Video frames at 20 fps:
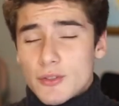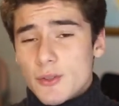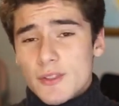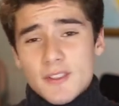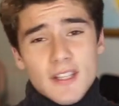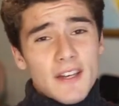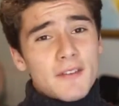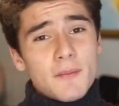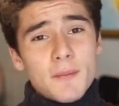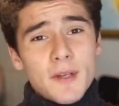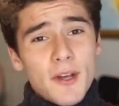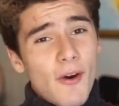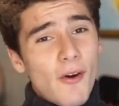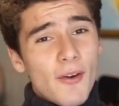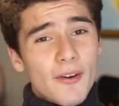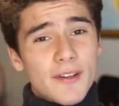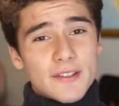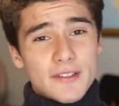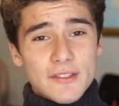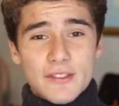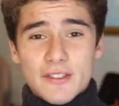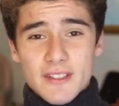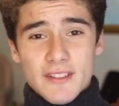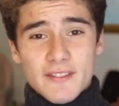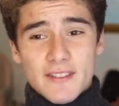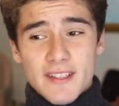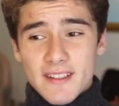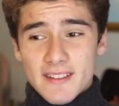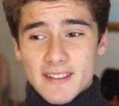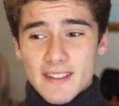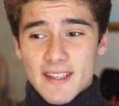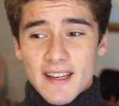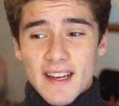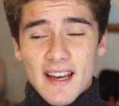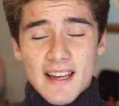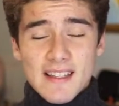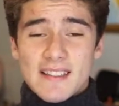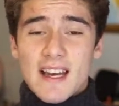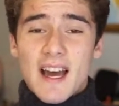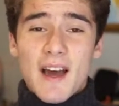just have to be honest. You just have to say,
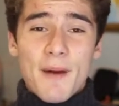guys,